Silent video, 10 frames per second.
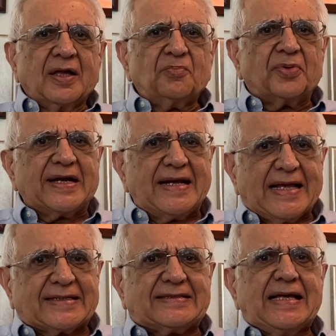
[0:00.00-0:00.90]

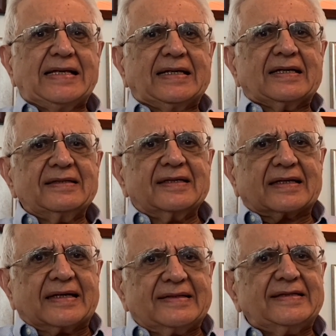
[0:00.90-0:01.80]
predicting the
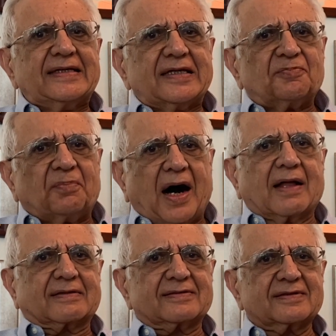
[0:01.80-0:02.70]
career
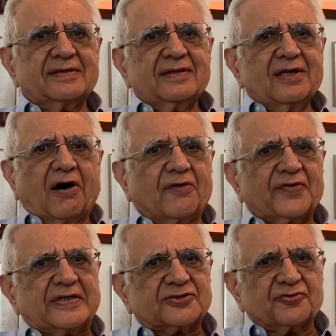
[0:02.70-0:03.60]
path of
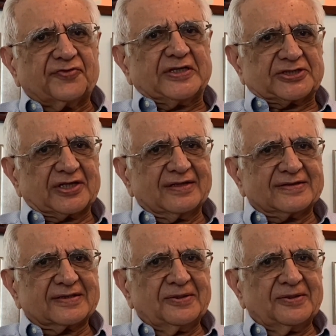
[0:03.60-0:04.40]
its officials